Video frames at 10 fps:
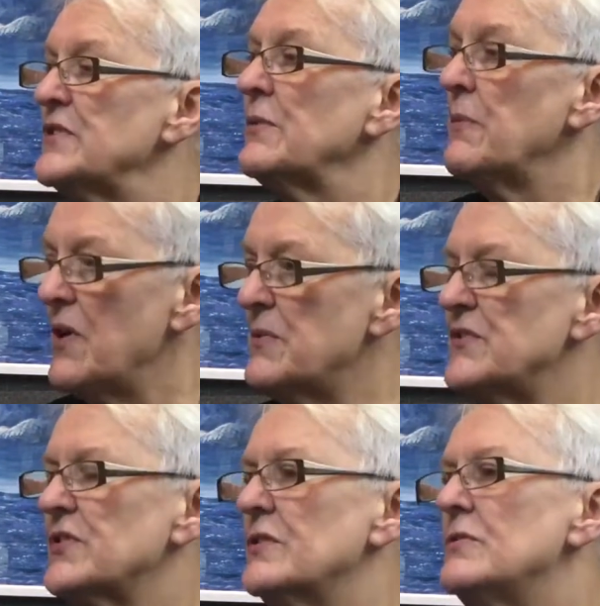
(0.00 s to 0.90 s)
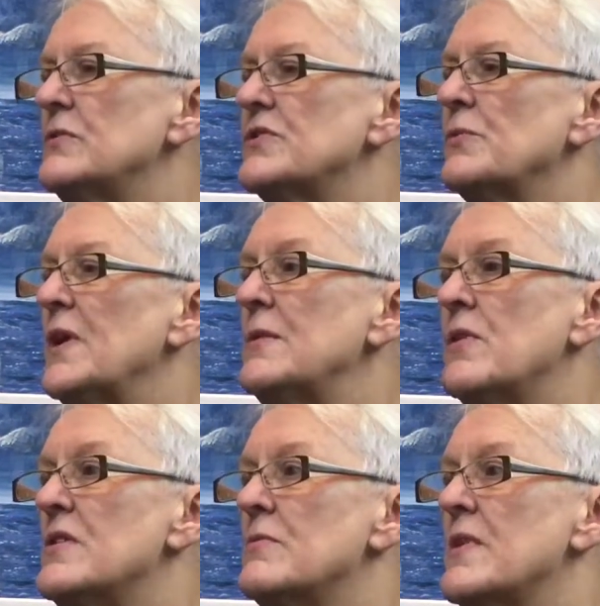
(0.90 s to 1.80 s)
So we work with schools, we
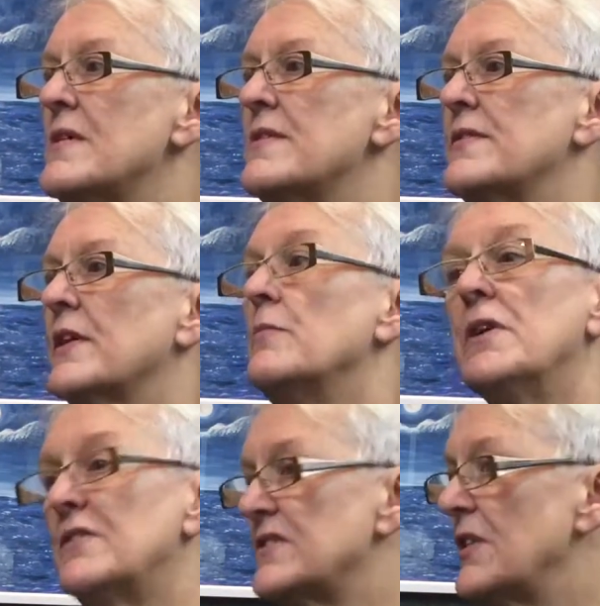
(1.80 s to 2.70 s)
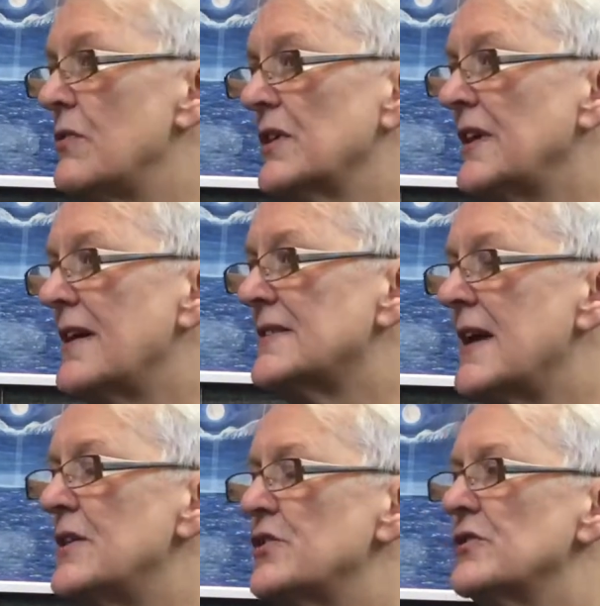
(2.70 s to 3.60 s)
work with community
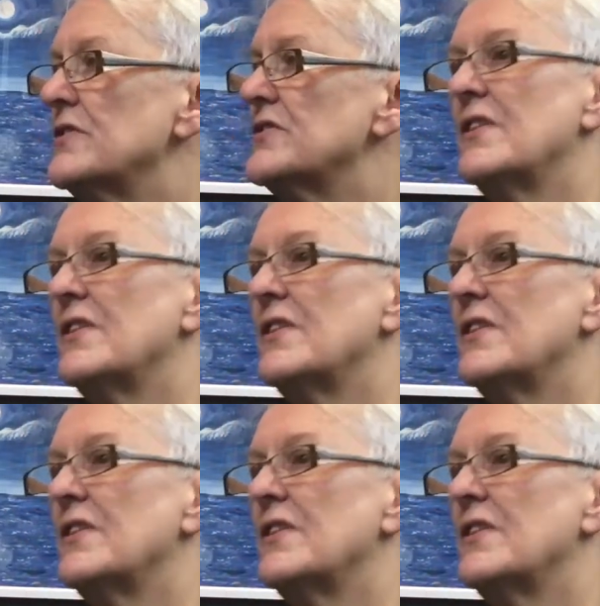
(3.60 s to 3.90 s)
organisations,